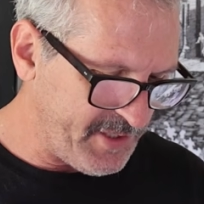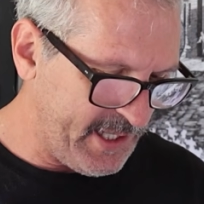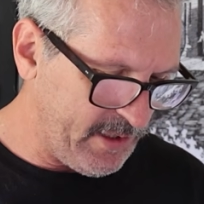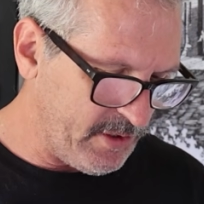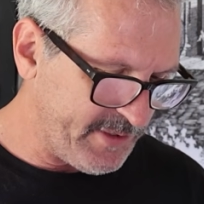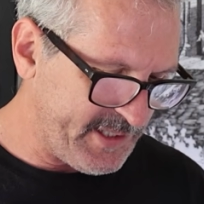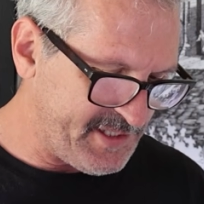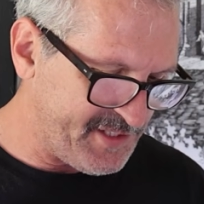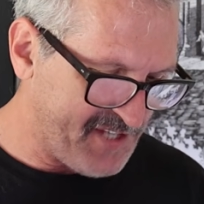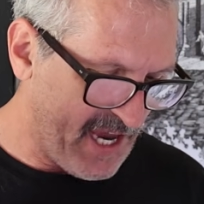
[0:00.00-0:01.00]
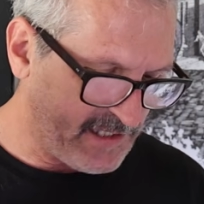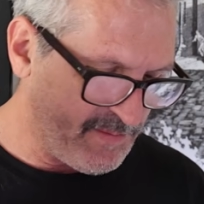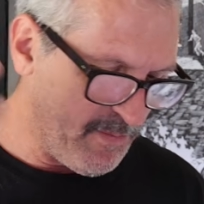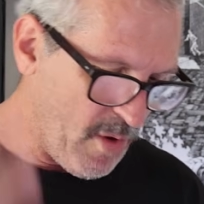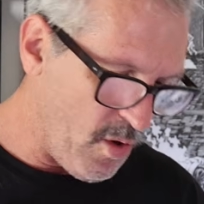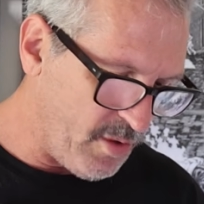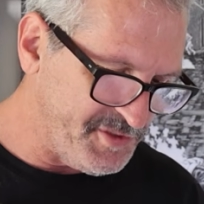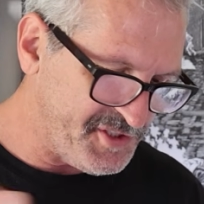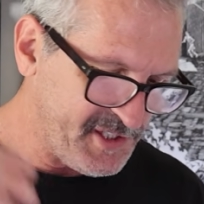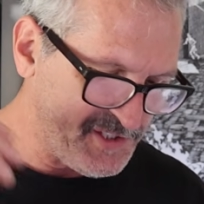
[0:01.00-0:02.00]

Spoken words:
the healer can detect molds,